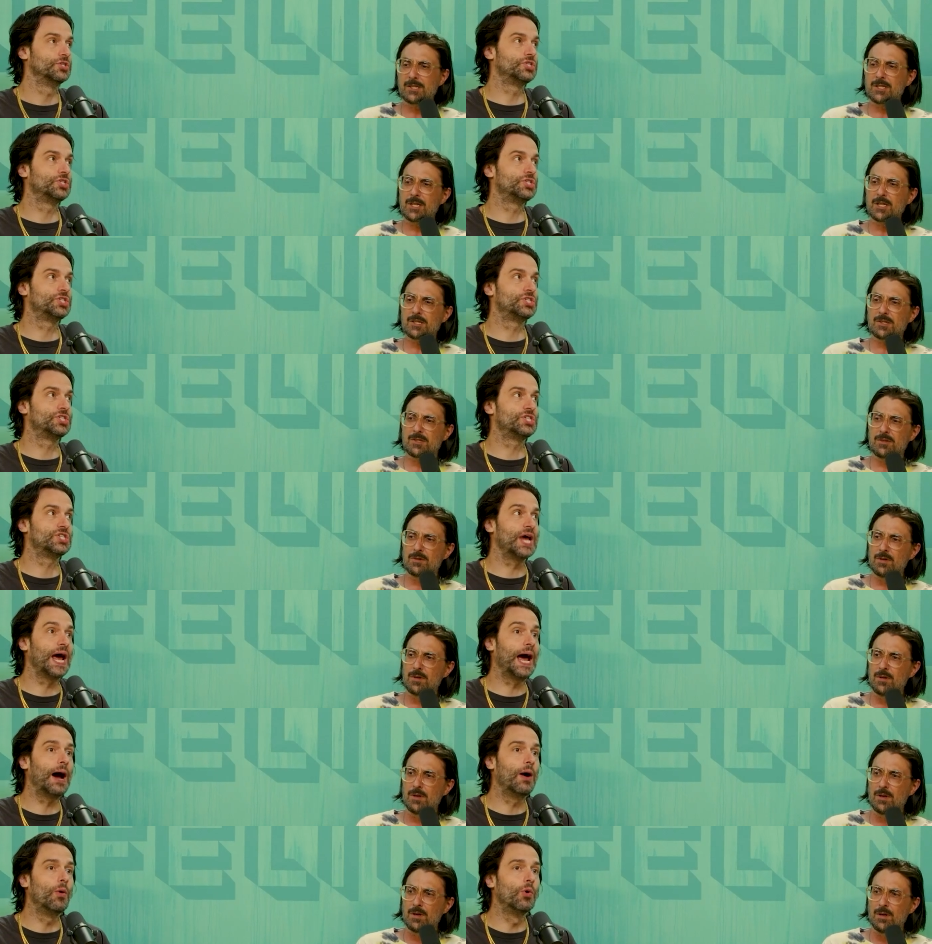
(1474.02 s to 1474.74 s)
Speaker 1: just
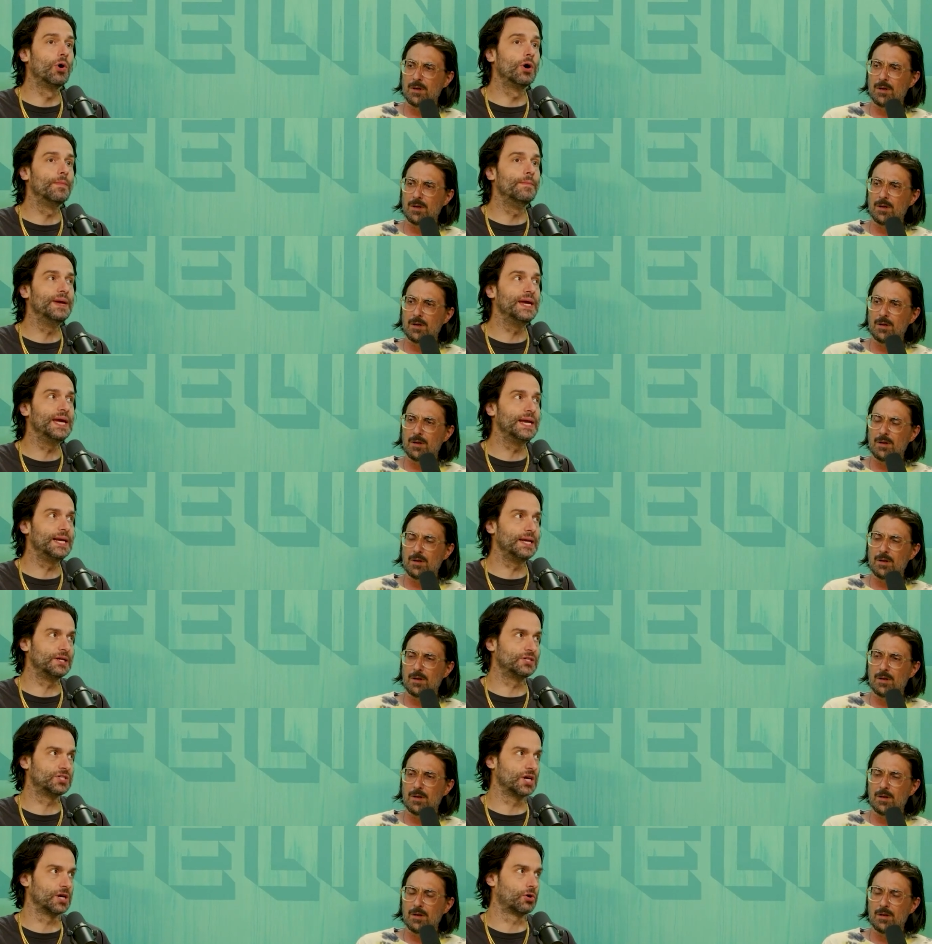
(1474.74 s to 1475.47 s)
sour meat
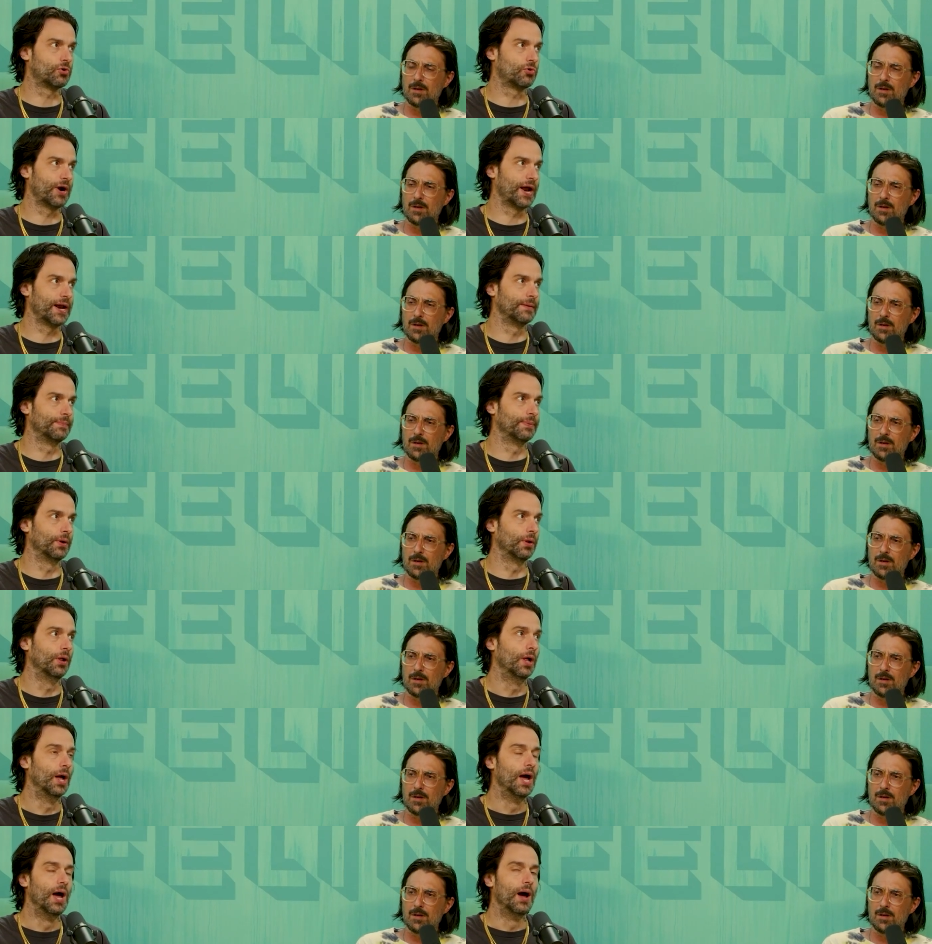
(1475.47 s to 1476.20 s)
is
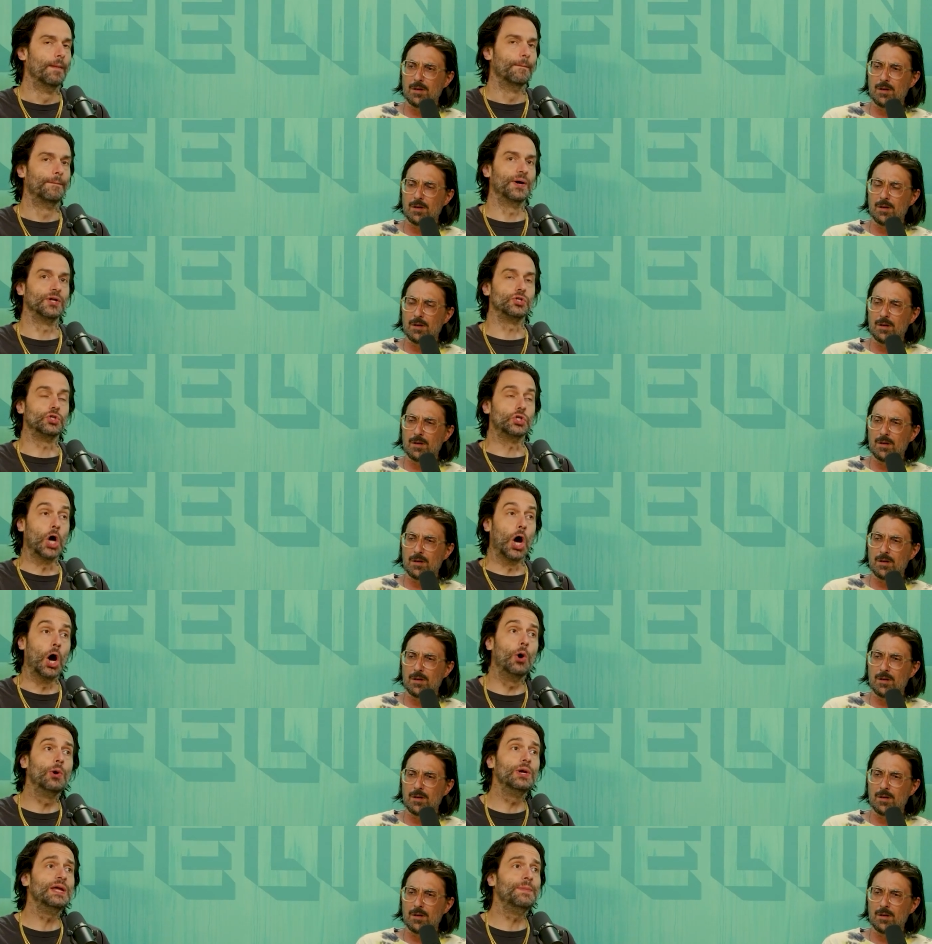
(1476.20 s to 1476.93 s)
incredible, but
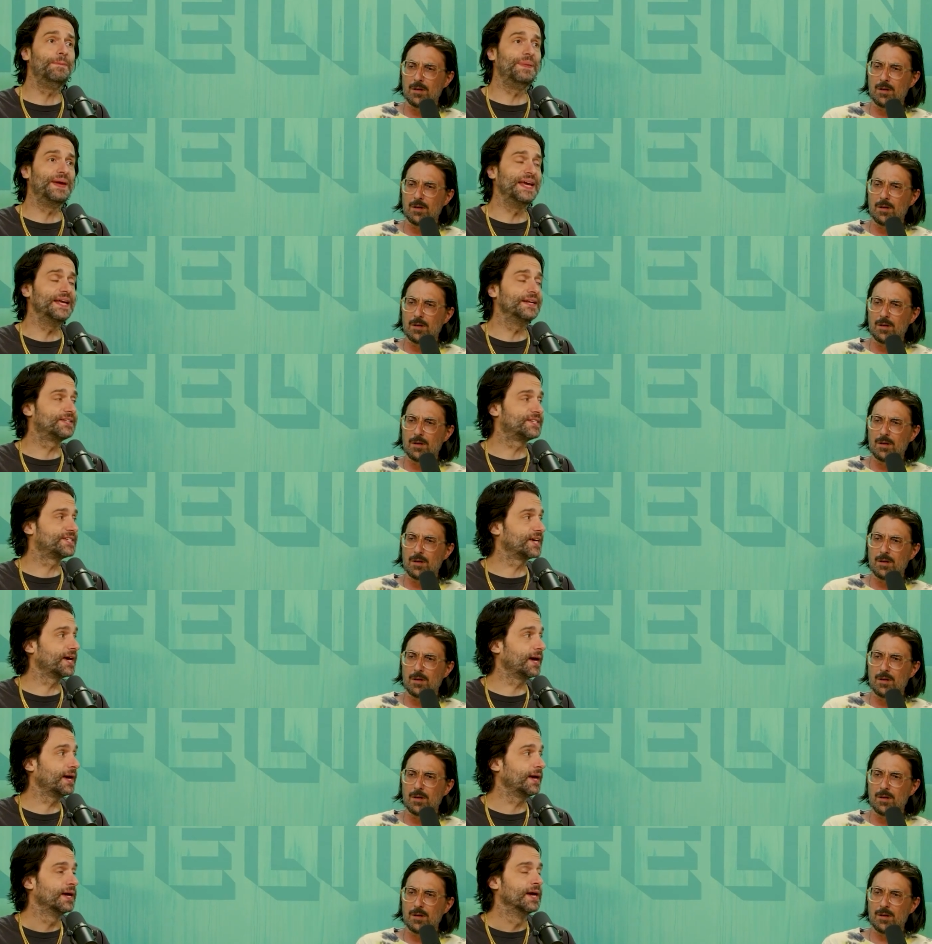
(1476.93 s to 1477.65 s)
Tony
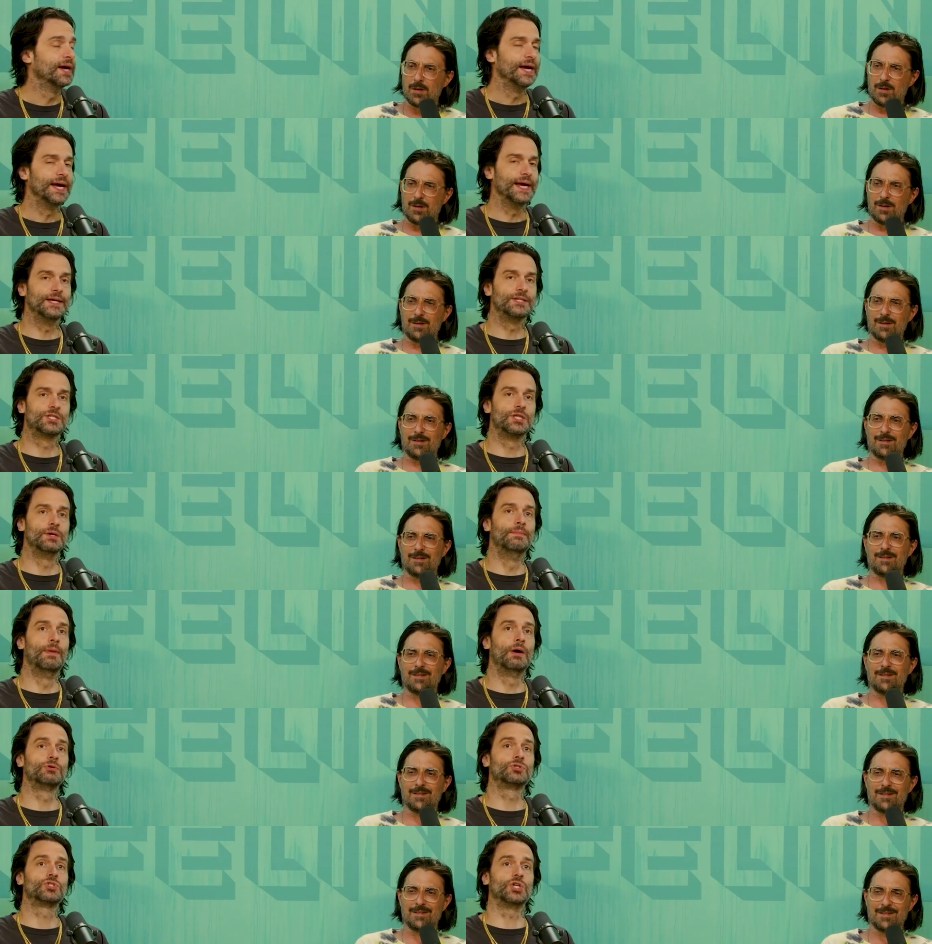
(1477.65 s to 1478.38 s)
Pizza is the
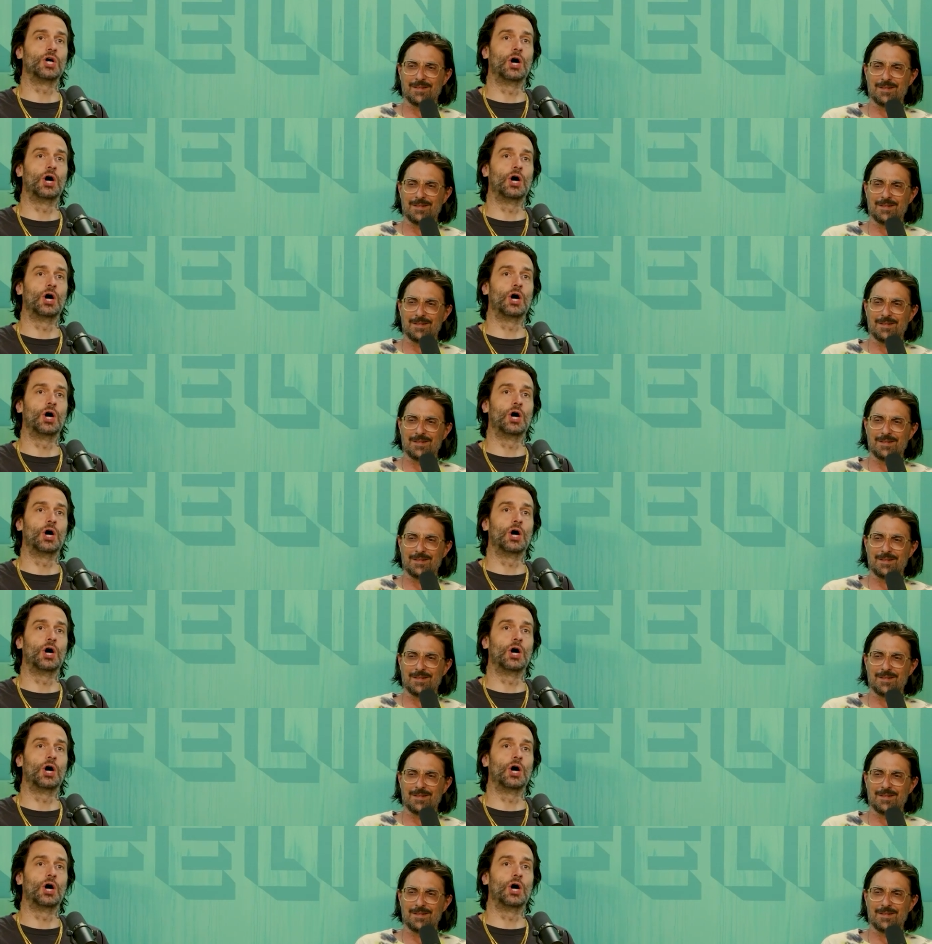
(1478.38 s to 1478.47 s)
most